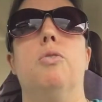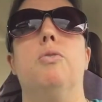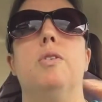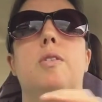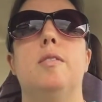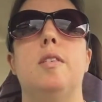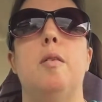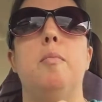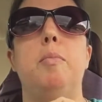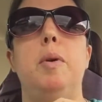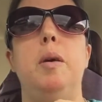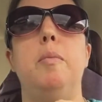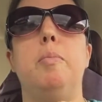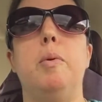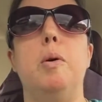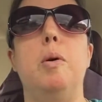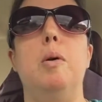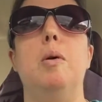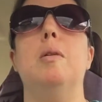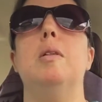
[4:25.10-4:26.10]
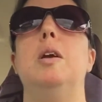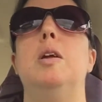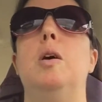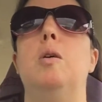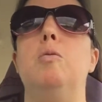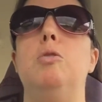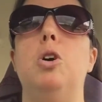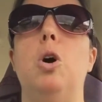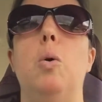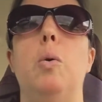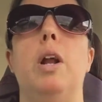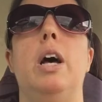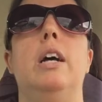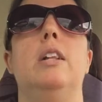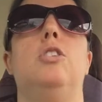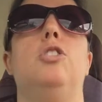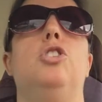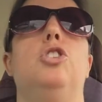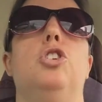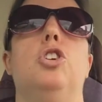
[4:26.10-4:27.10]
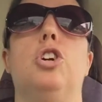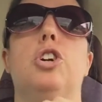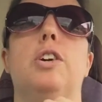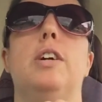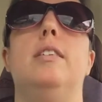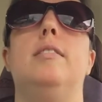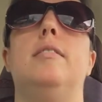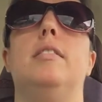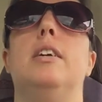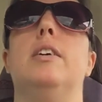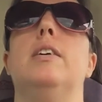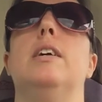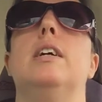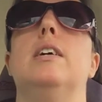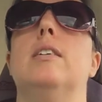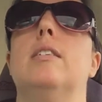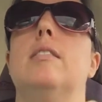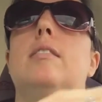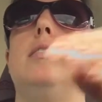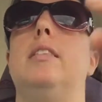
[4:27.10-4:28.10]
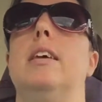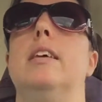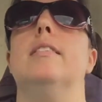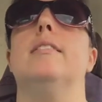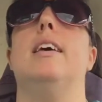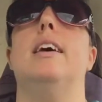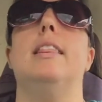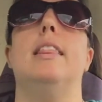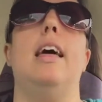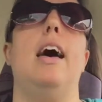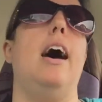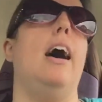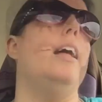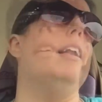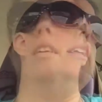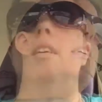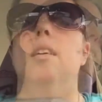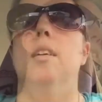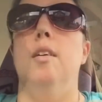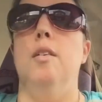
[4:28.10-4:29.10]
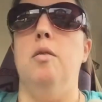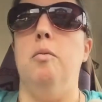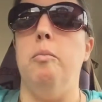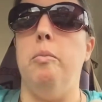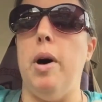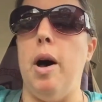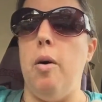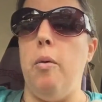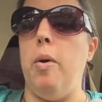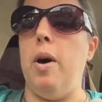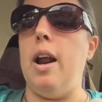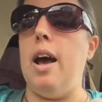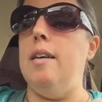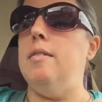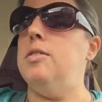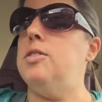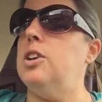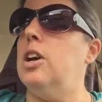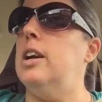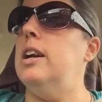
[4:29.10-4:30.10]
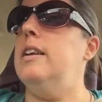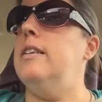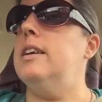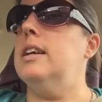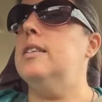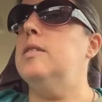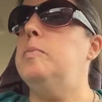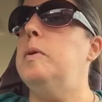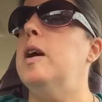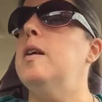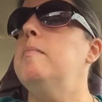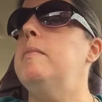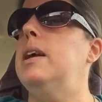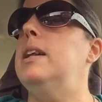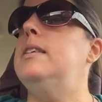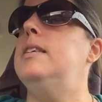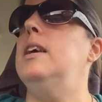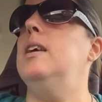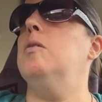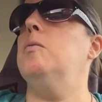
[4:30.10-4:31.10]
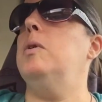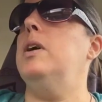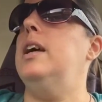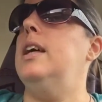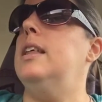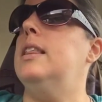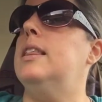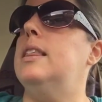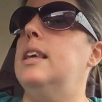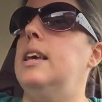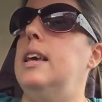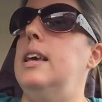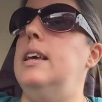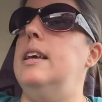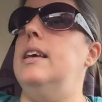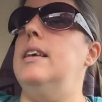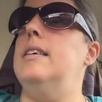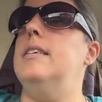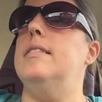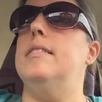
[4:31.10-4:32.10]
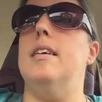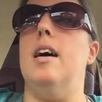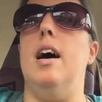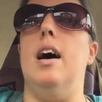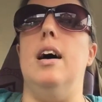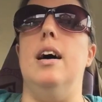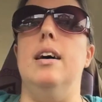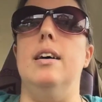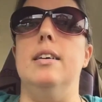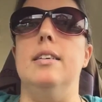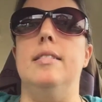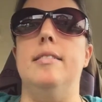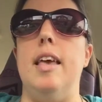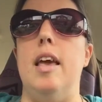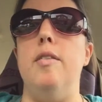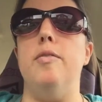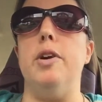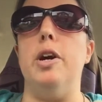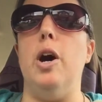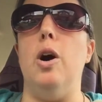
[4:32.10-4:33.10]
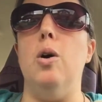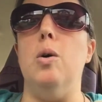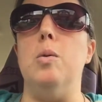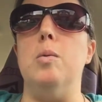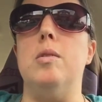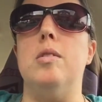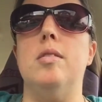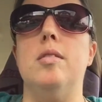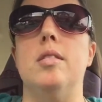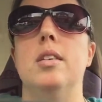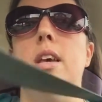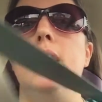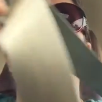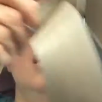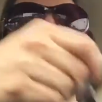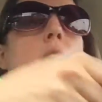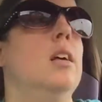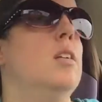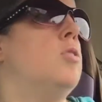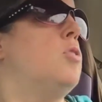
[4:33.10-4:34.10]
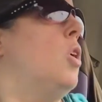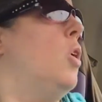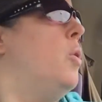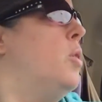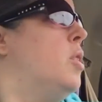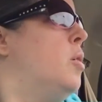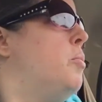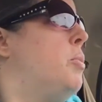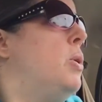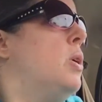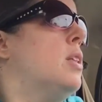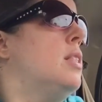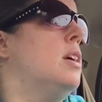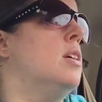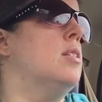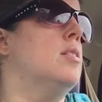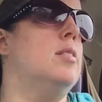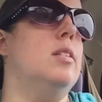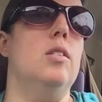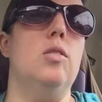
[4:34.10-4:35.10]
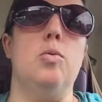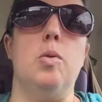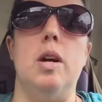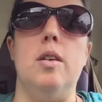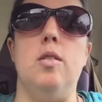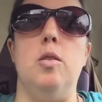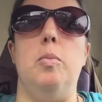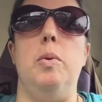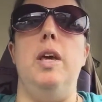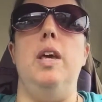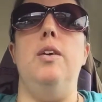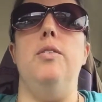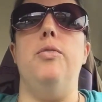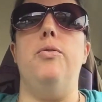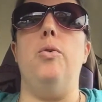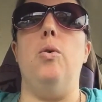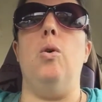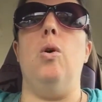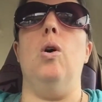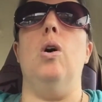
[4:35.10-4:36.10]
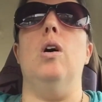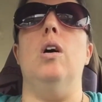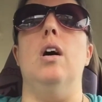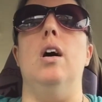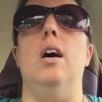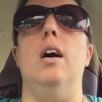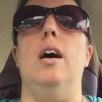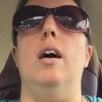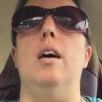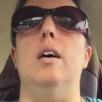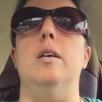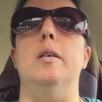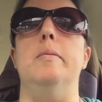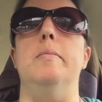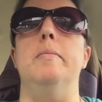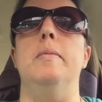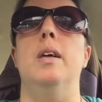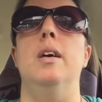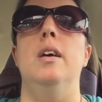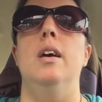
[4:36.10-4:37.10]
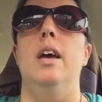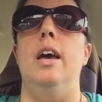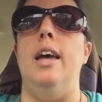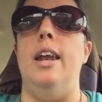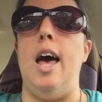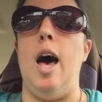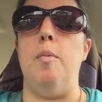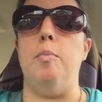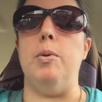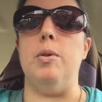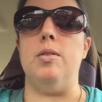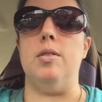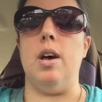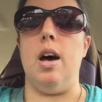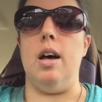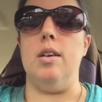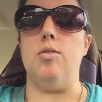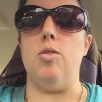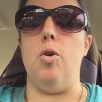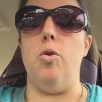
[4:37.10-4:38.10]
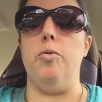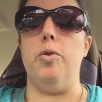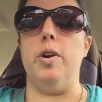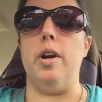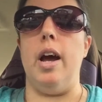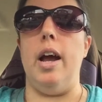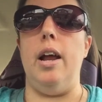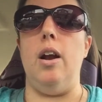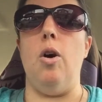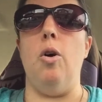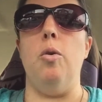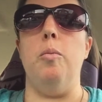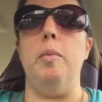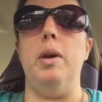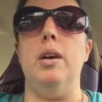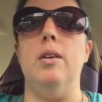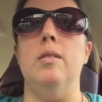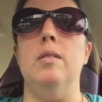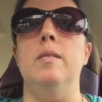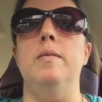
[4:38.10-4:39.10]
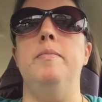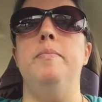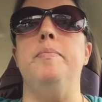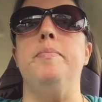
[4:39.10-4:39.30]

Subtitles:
for some people, you know, donuts, sugary cereals, things like that. But what I've started experimenting with is savory oats. So in the book, there's this recipe for an applesauce overnight oatmeal.